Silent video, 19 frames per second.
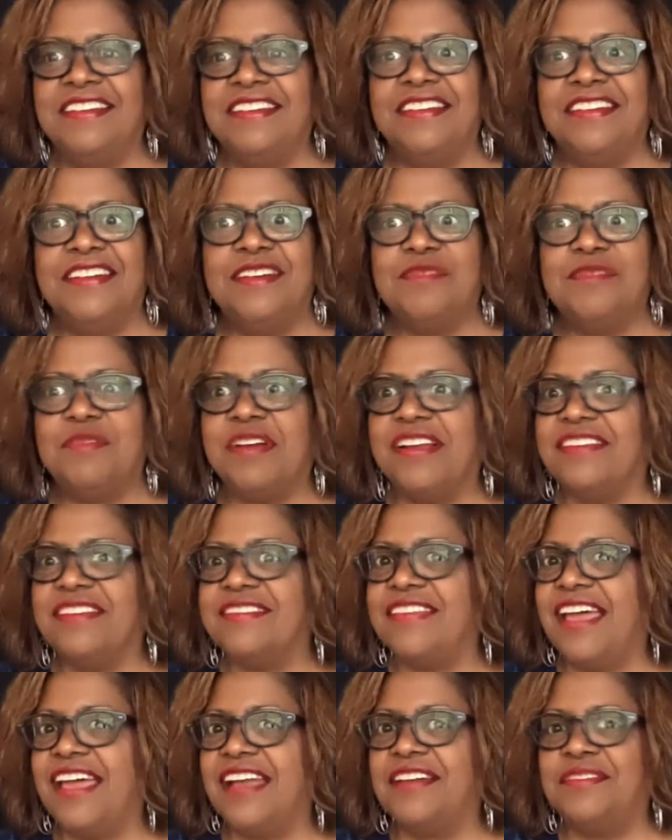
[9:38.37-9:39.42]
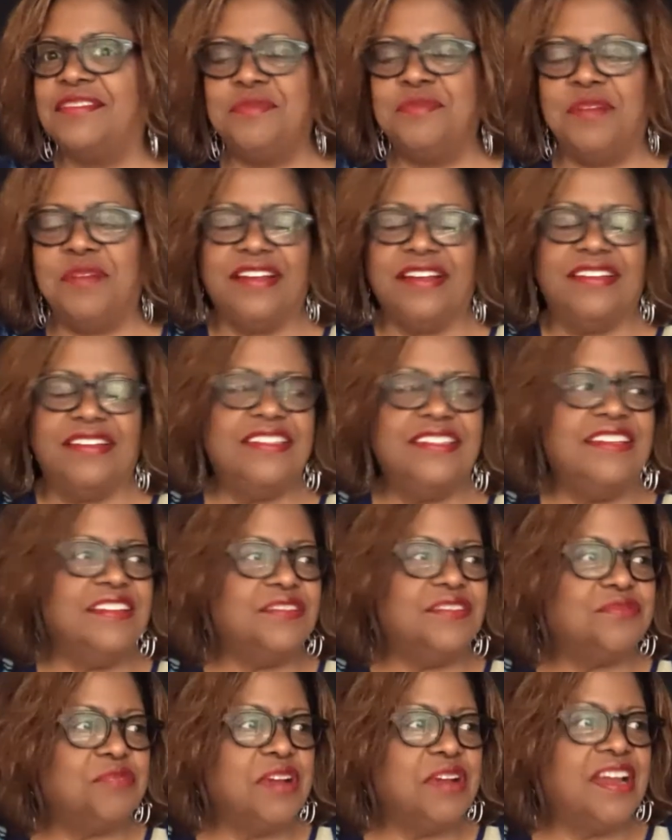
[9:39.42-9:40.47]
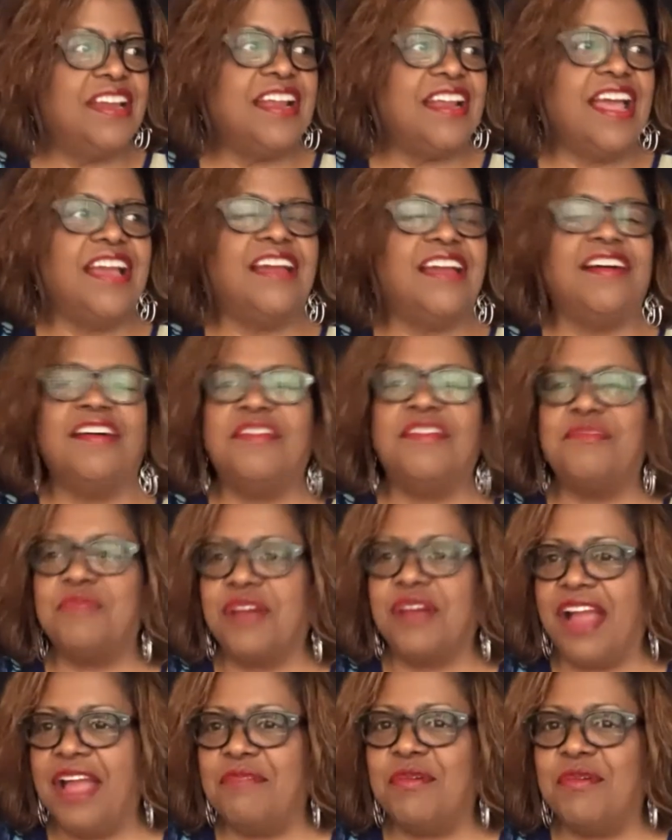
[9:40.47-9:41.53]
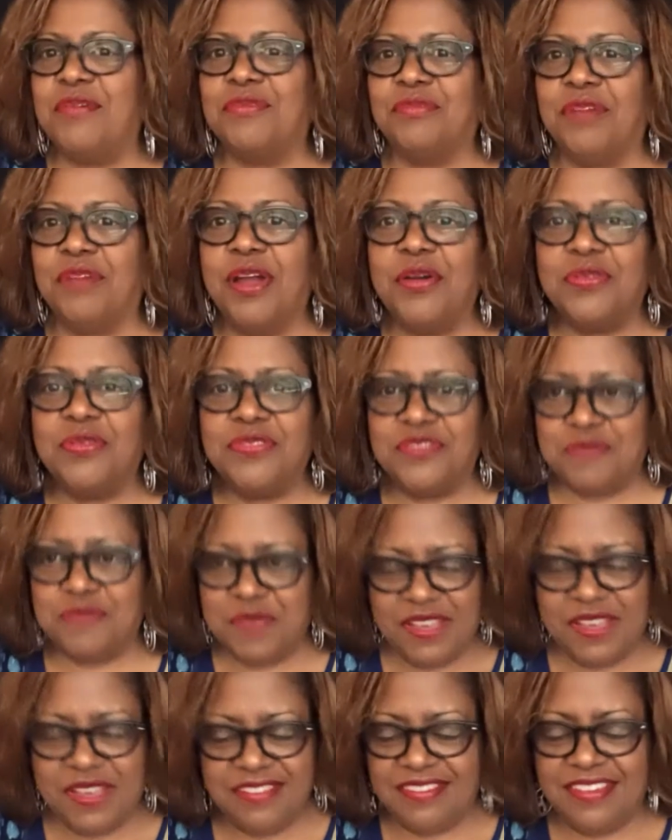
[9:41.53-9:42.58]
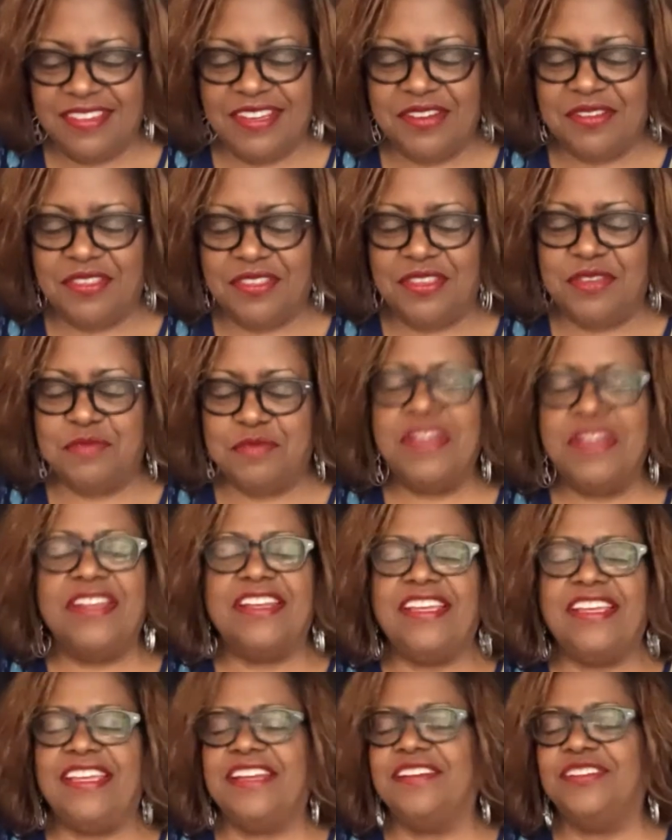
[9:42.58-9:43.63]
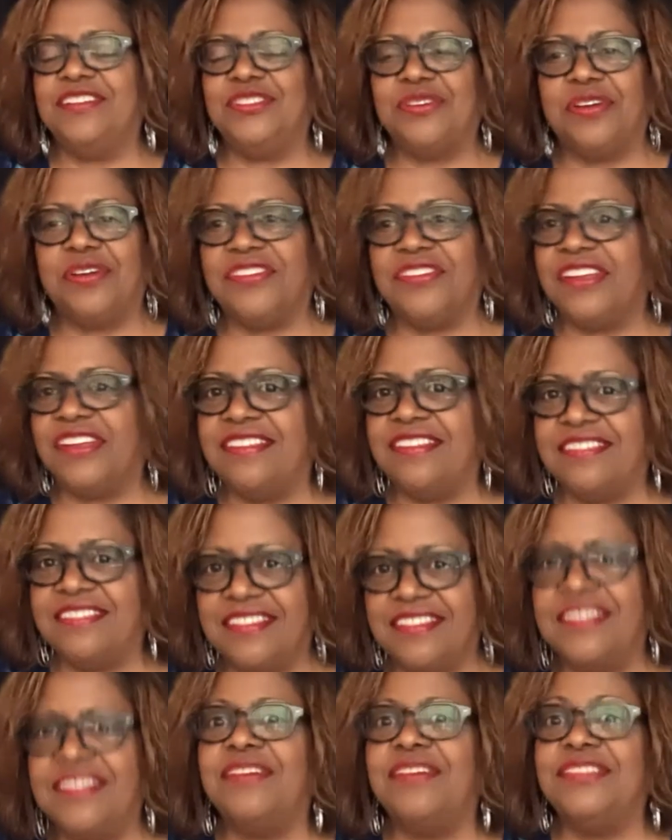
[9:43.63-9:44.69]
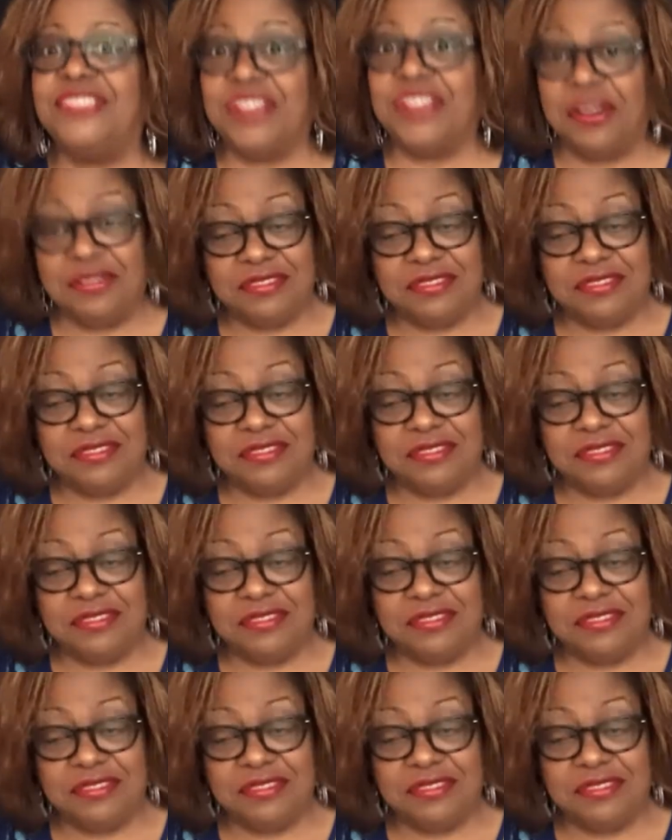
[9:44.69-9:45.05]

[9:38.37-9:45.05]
where it's like, oh my goodness, where can I go where I won't roast? Because, you know, the humidity here in Georgia is no joke.